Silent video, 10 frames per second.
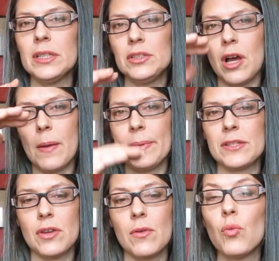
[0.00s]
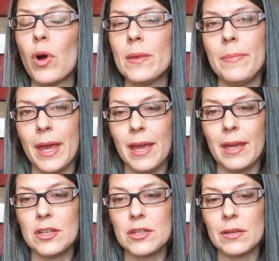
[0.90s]
these topics on one
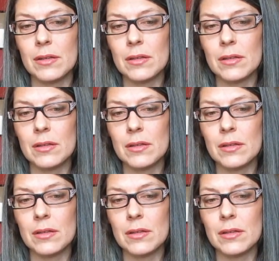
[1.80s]
page.